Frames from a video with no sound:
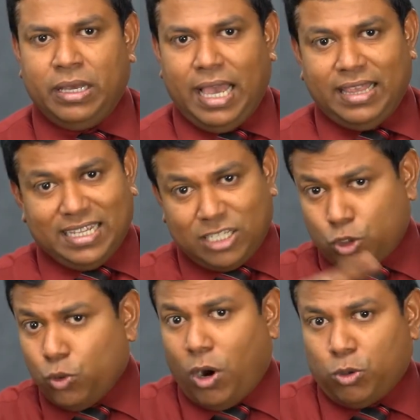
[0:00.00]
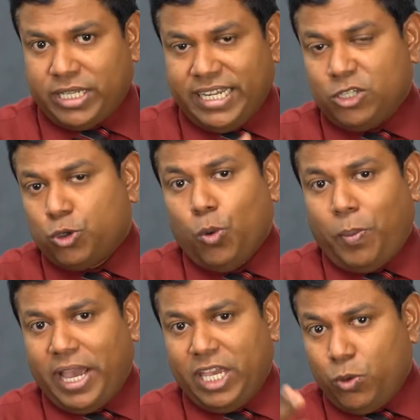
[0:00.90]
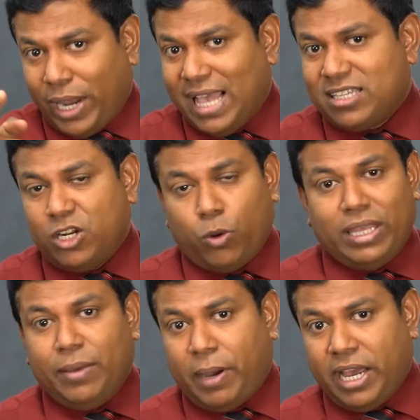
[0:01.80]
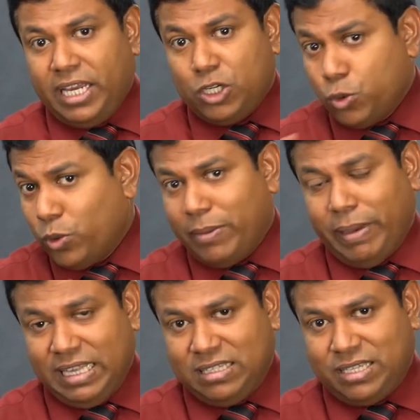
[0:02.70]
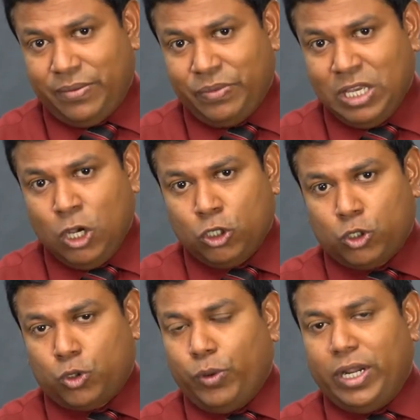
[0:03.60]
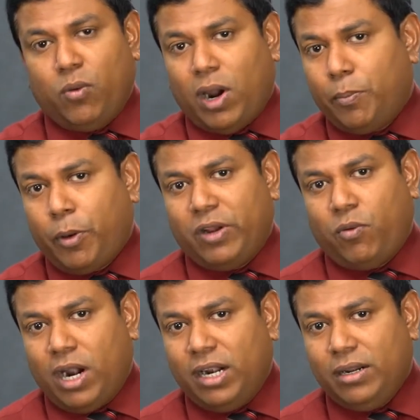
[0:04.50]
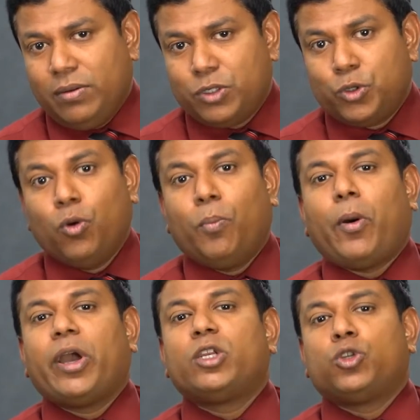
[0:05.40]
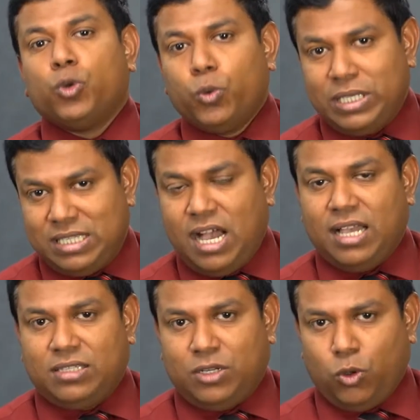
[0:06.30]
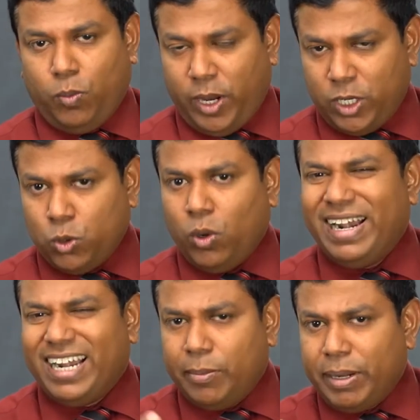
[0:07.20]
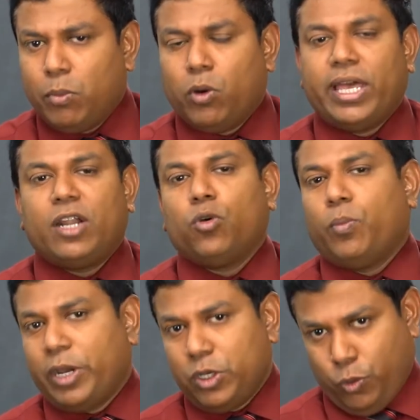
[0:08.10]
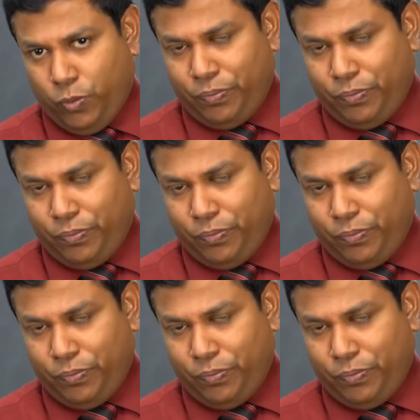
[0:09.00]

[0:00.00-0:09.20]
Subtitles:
And there's a 2 outside. In 2 pi, you cancelled only the pi, 2 remains. So 2 into 1.1, 2.2 is the answer. 2.2, a little bit more than 2.2.